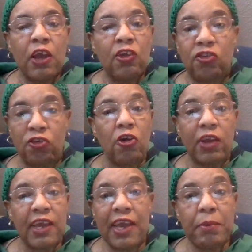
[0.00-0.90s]

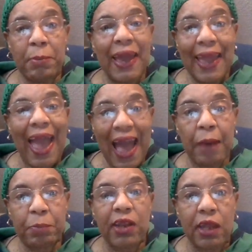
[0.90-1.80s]
Surely it may
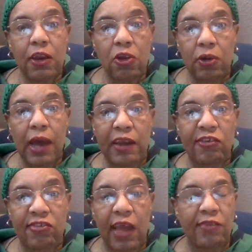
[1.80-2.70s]
happen in the United
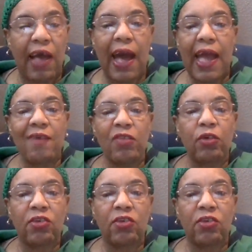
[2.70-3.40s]
States. I have no